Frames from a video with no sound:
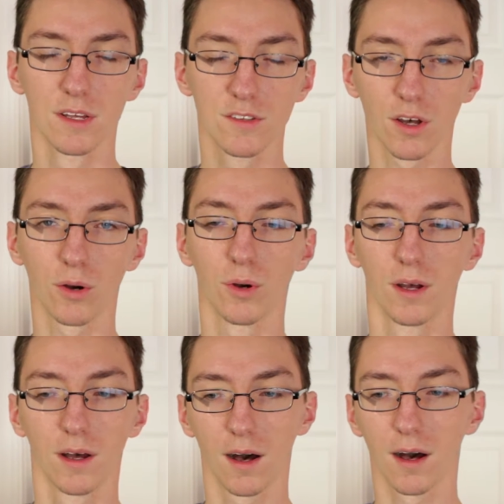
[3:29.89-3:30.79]
So,
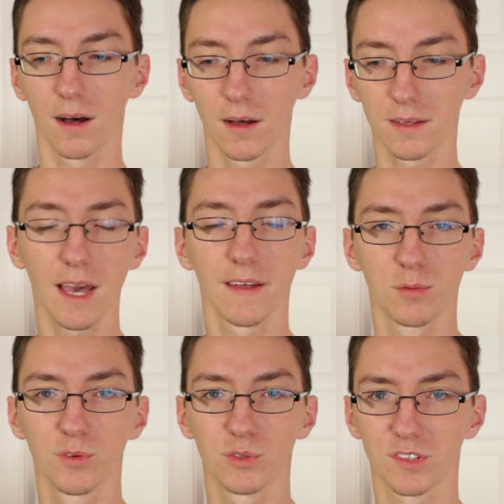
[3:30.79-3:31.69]
yeah, this
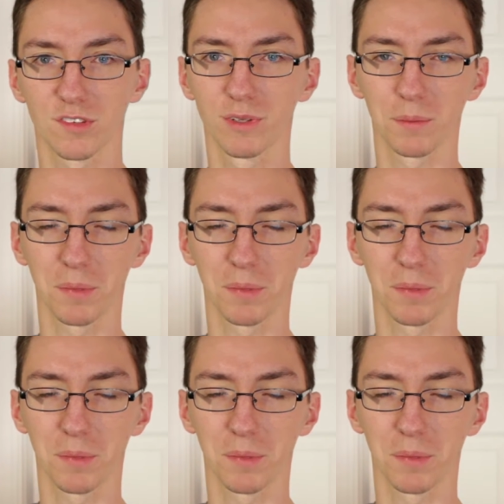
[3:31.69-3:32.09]
movie was just really